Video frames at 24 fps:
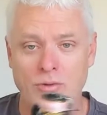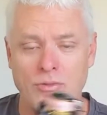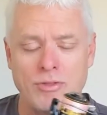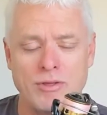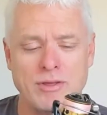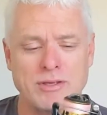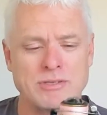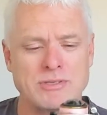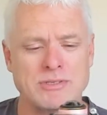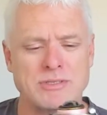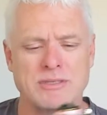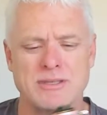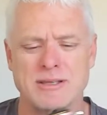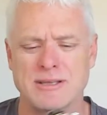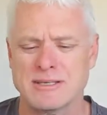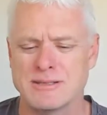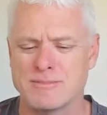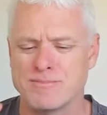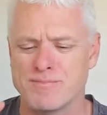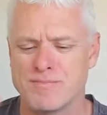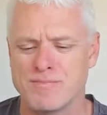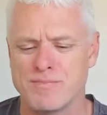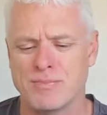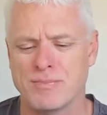
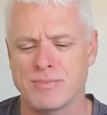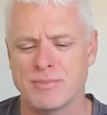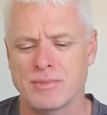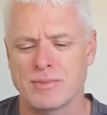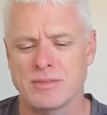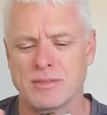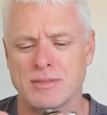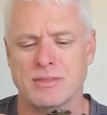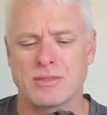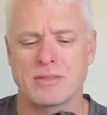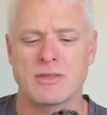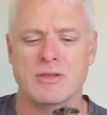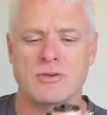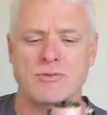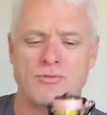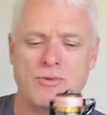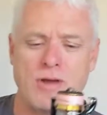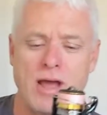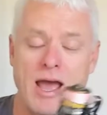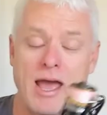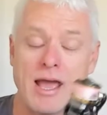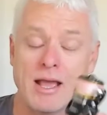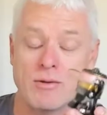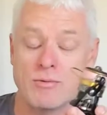The
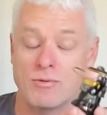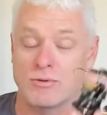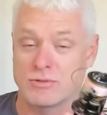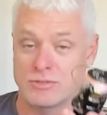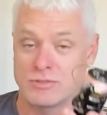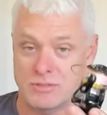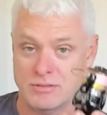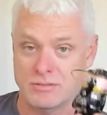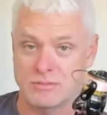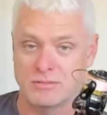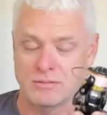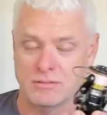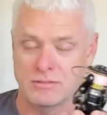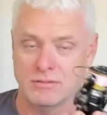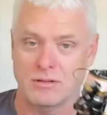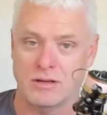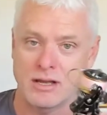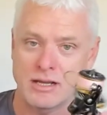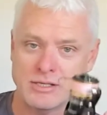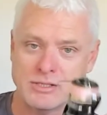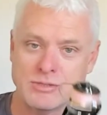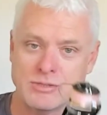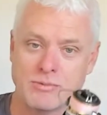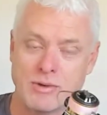drag was, I
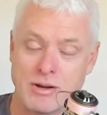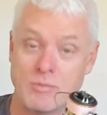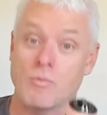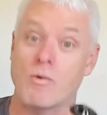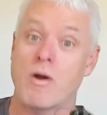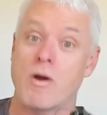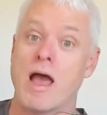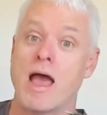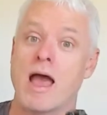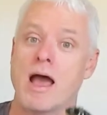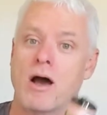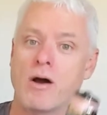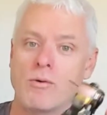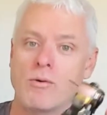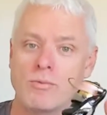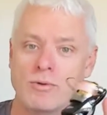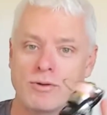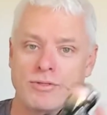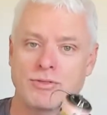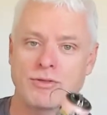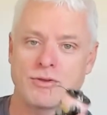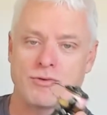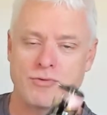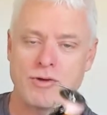actually went wow
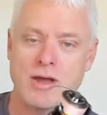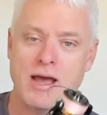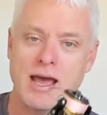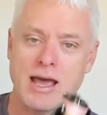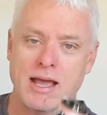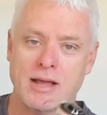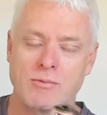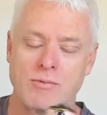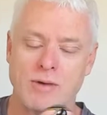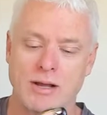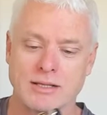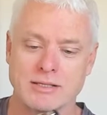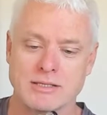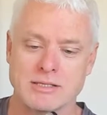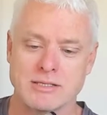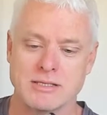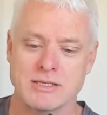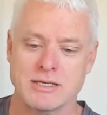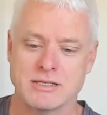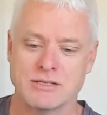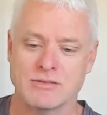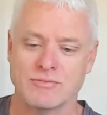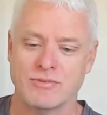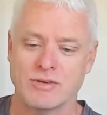with the drag once
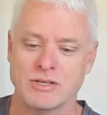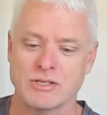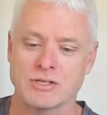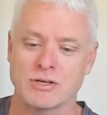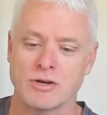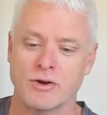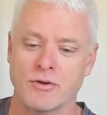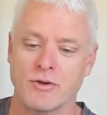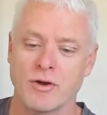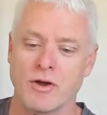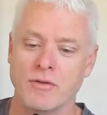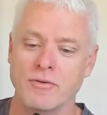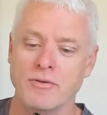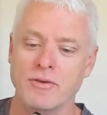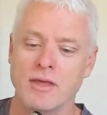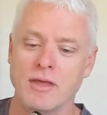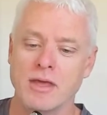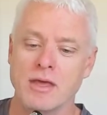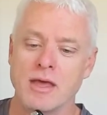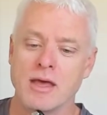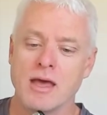this fish got on,